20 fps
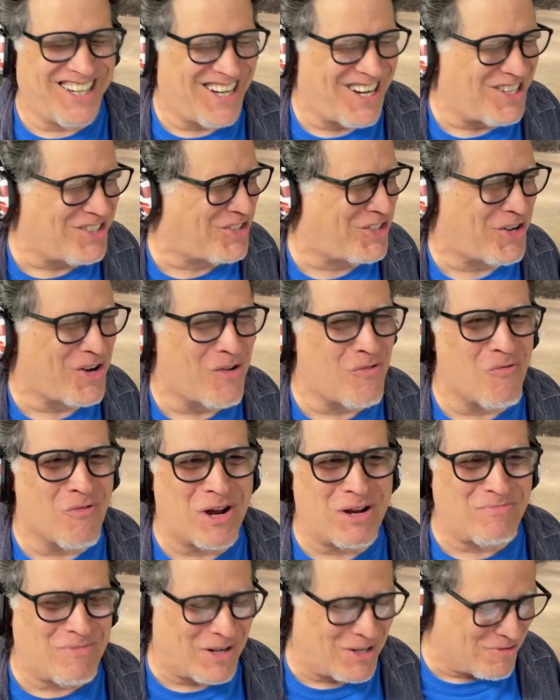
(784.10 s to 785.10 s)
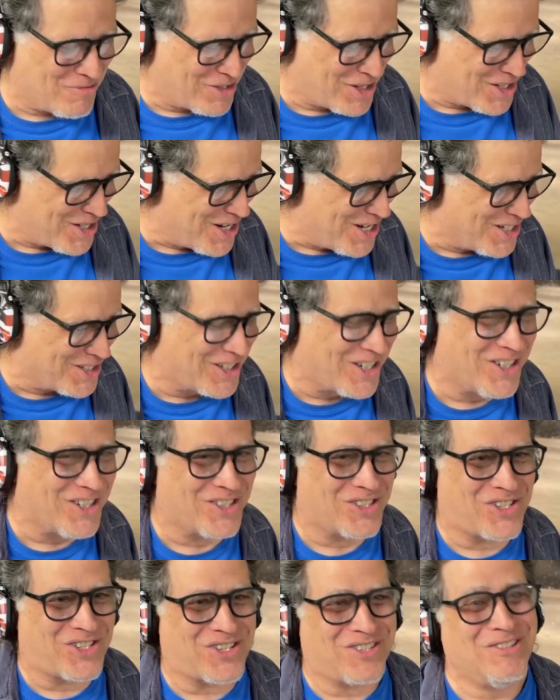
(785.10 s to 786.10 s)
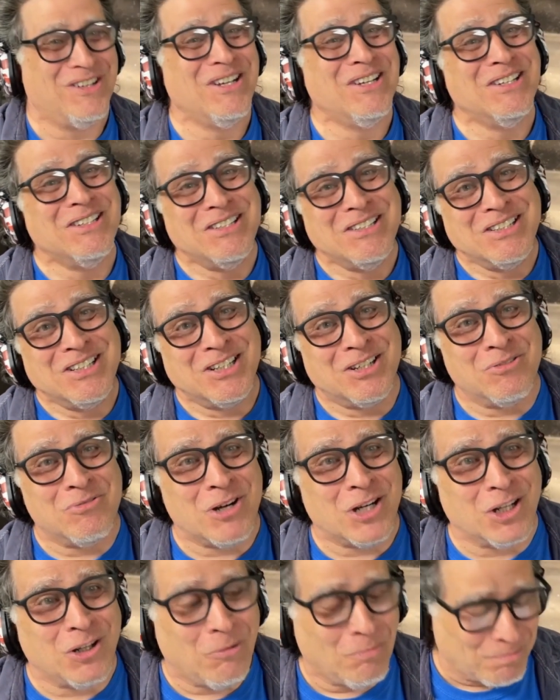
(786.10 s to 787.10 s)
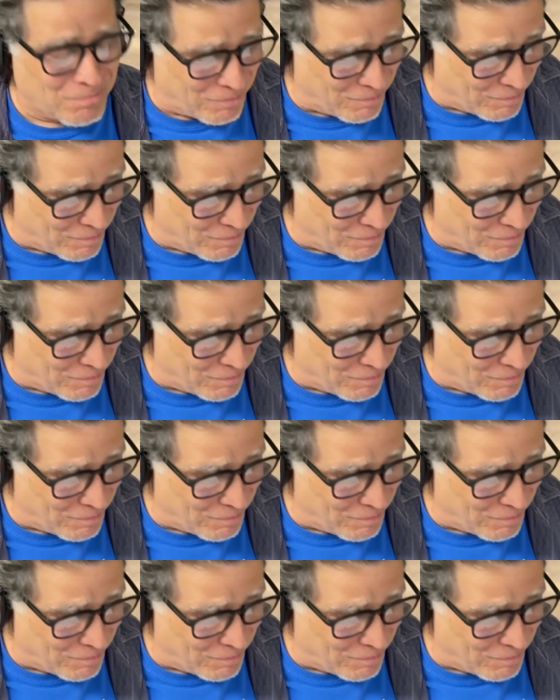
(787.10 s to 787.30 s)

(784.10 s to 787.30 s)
I shot way better with the handguns. Oh well.